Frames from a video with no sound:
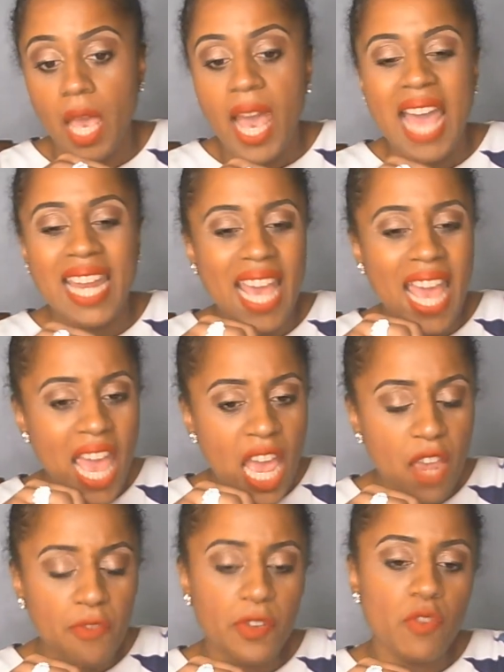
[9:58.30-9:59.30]
And
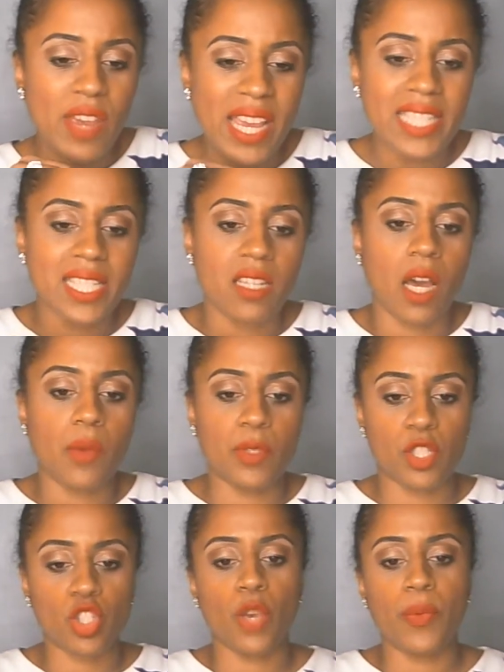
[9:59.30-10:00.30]
every reading I
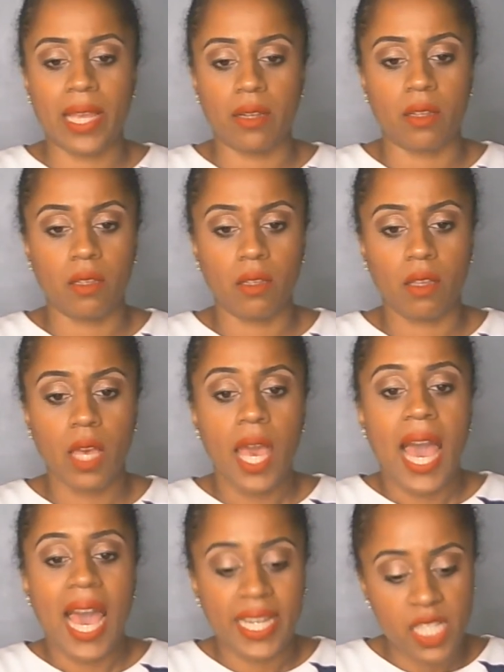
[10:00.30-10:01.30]
was doing,
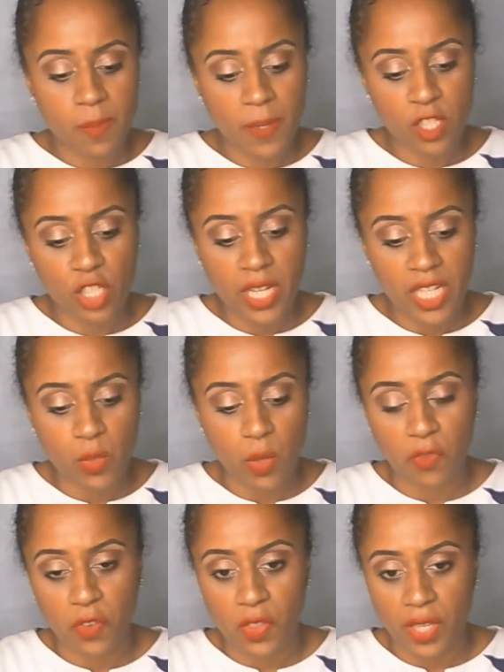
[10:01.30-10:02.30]
And especially as well
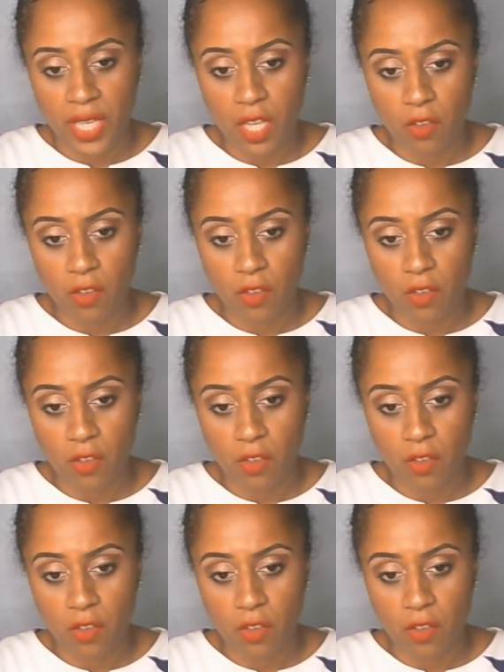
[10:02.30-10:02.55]
for the King